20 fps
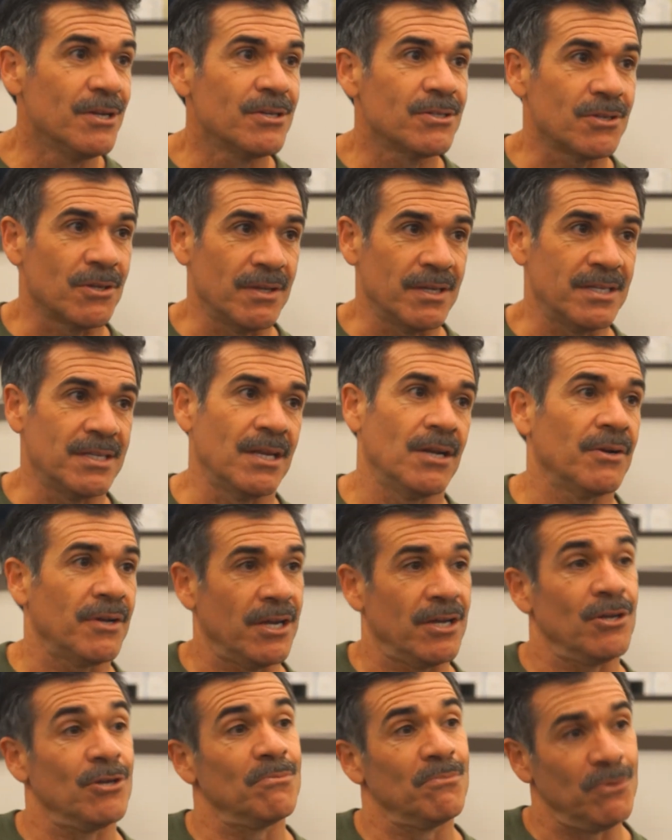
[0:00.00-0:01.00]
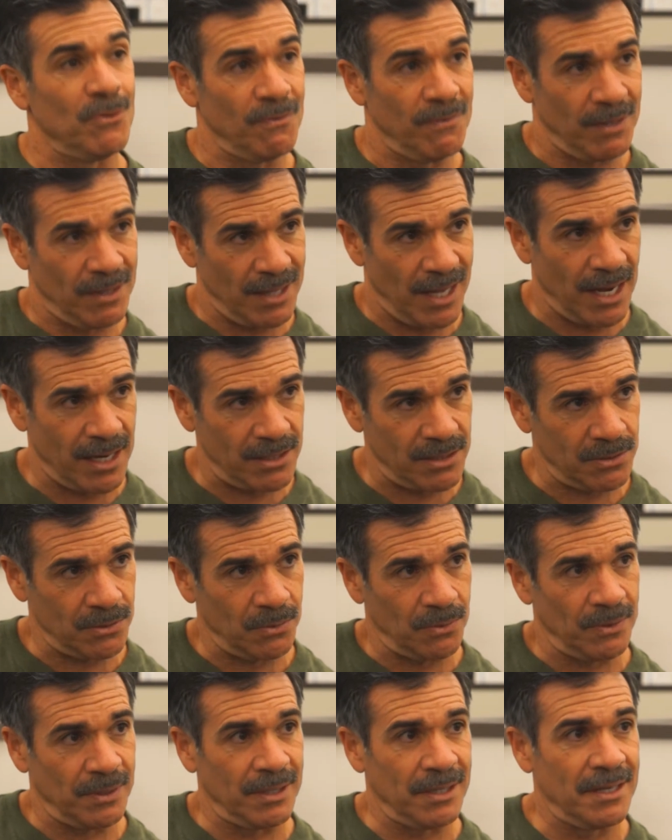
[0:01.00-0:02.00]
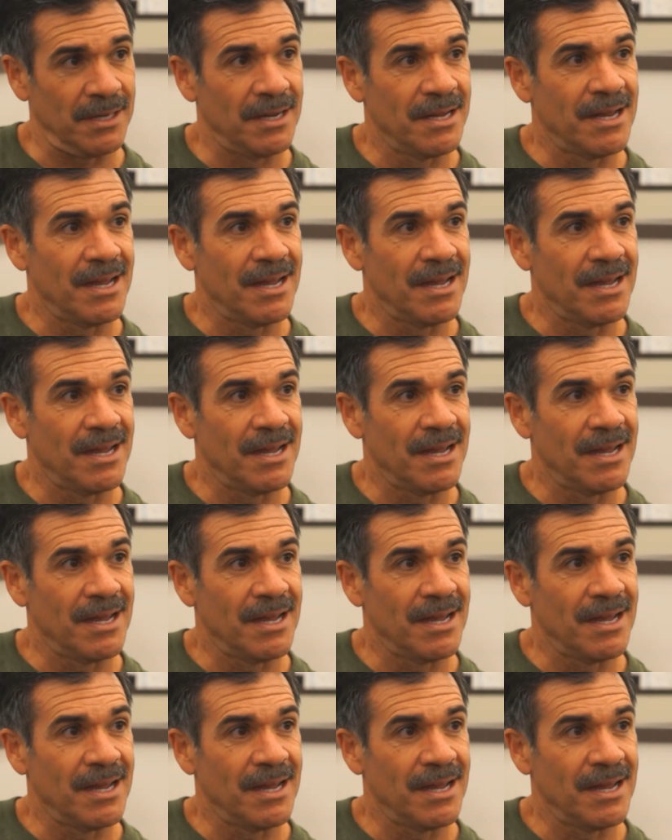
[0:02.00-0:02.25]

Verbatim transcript: So they said, okay, you're moving to that story.